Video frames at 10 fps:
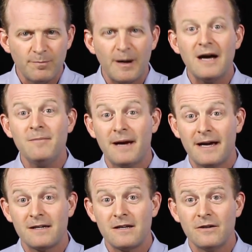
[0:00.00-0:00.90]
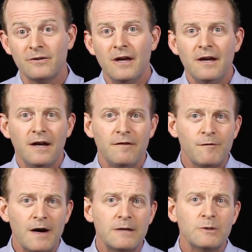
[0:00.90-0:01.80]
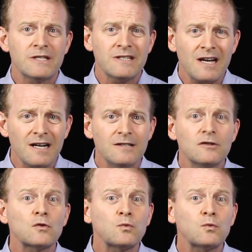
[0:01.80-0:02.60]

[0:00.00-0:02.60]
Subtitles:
buyback yield and find it was as high as